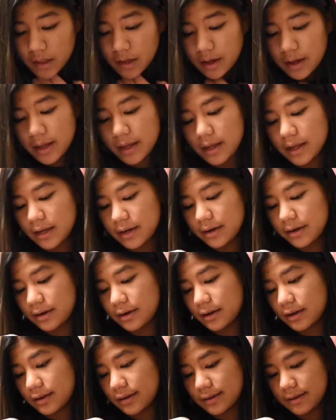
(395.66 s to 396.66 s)
And
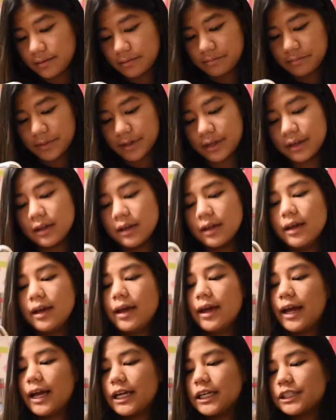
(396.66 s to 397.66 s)

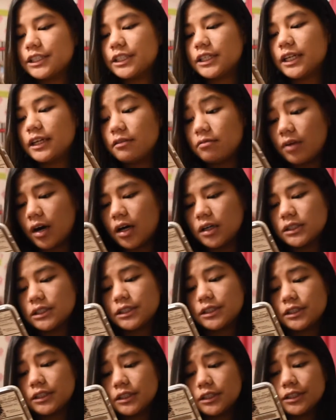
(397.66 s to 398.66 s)
H&M,
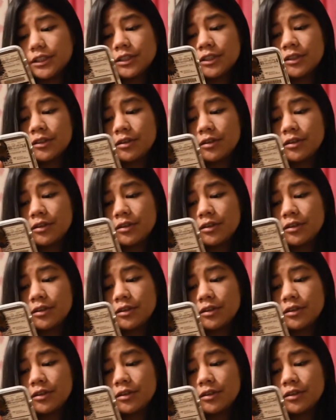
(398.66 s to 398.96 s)
Hollister,